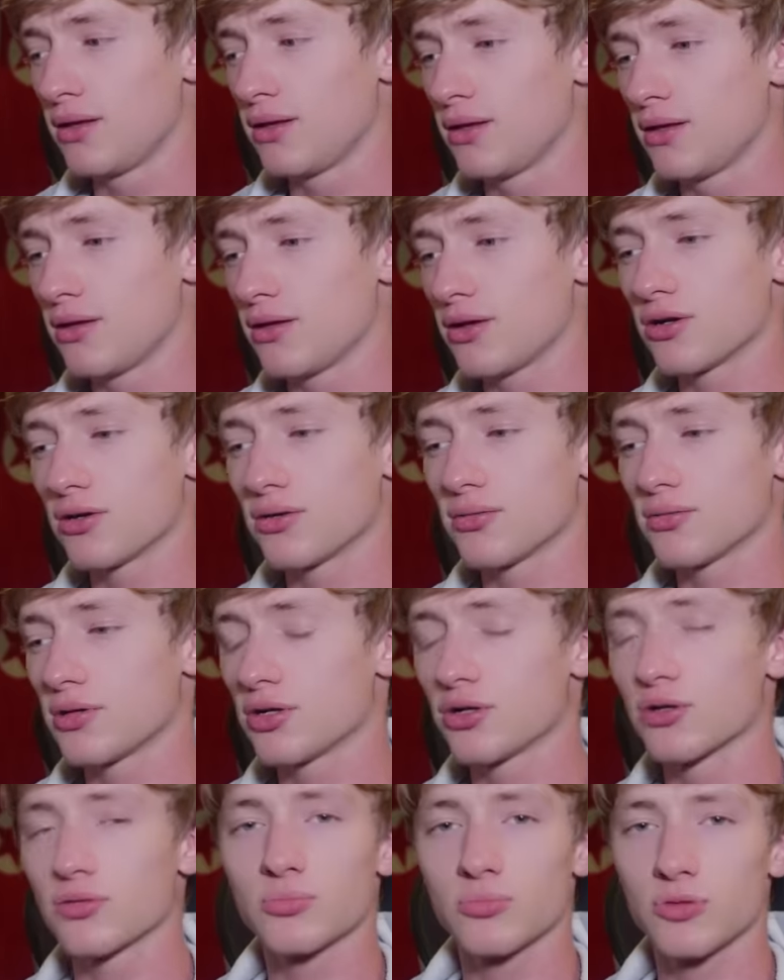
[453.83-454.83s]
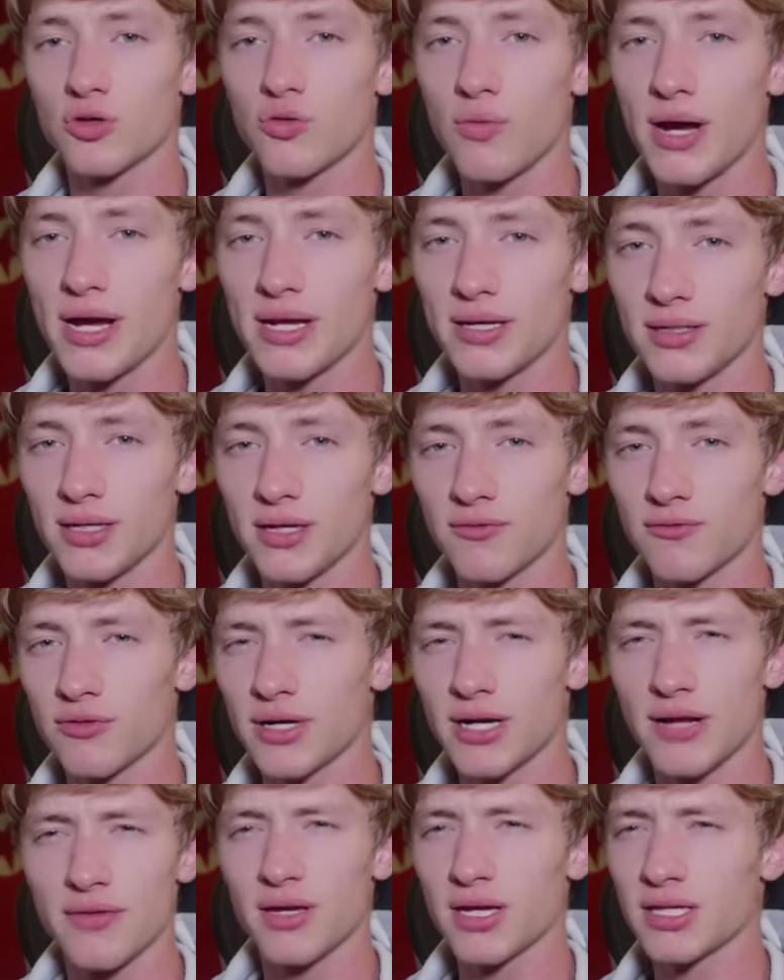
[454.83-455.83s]
They're, they're quite different. I
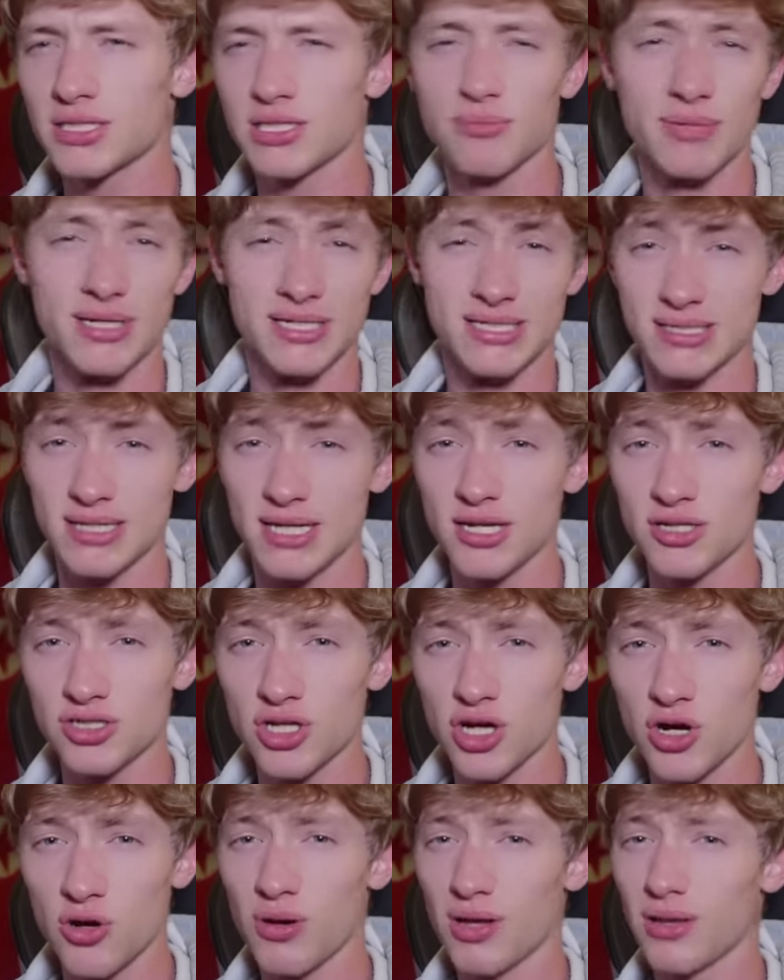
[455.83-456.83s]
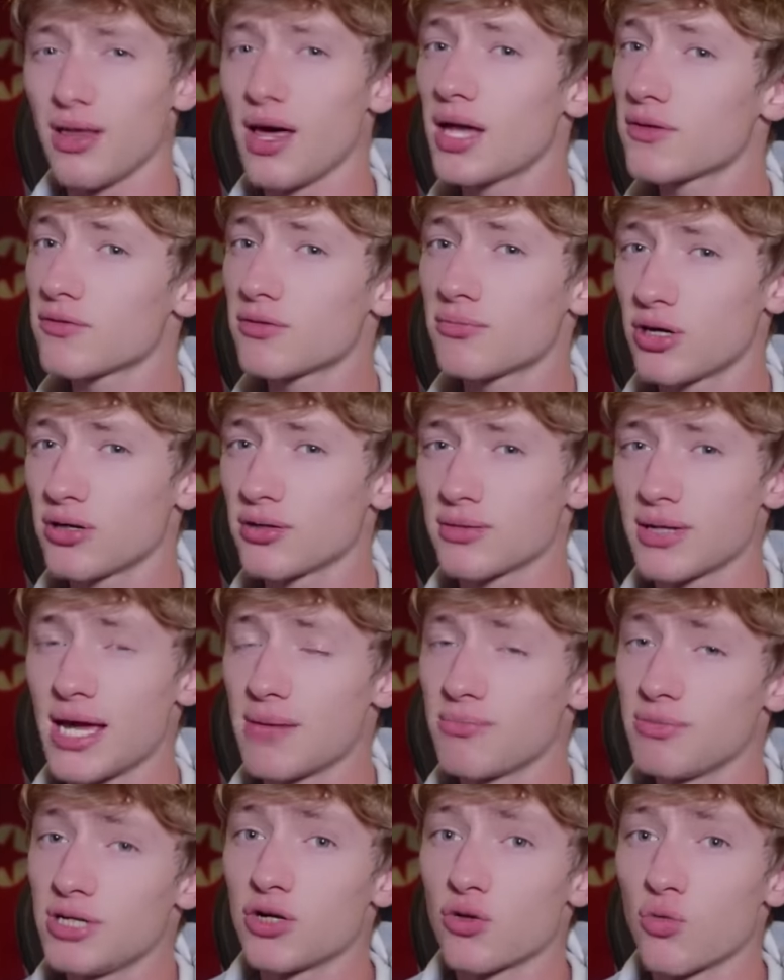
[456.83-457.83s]
think it's the mestizo. A lot of them are damn
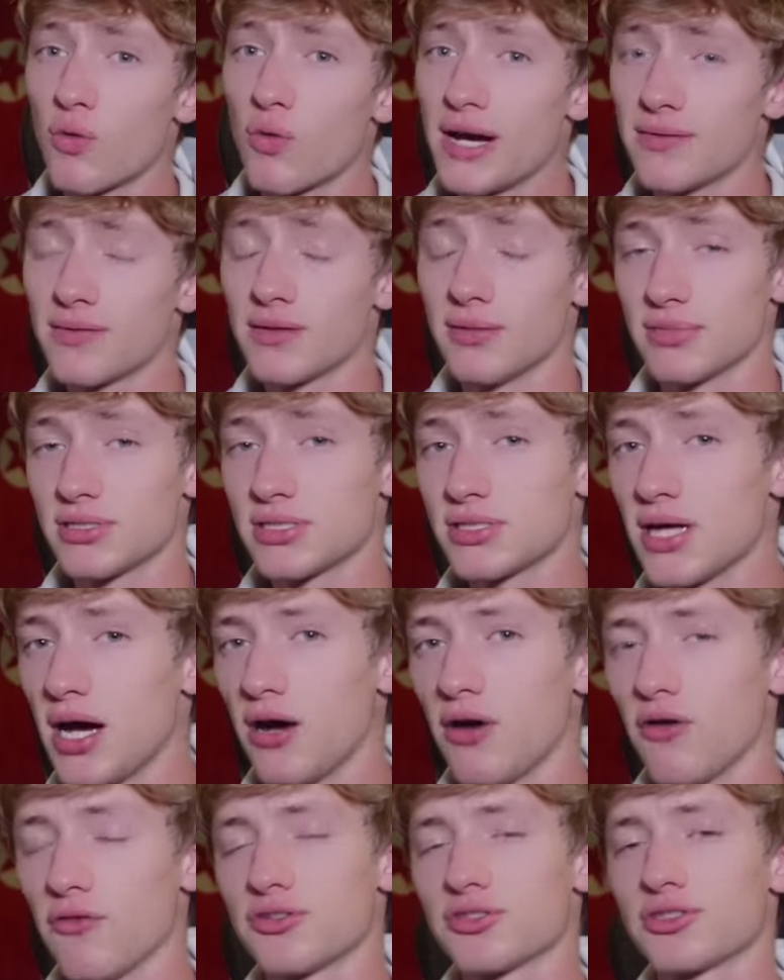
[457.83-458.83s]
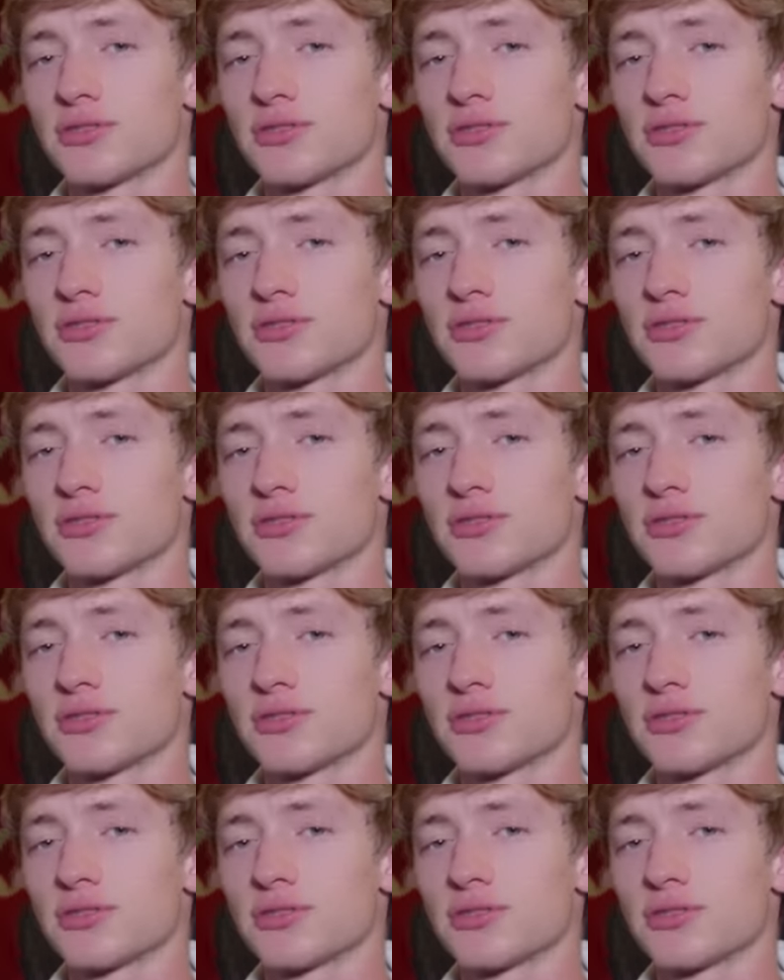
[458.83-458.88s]
near white themselves.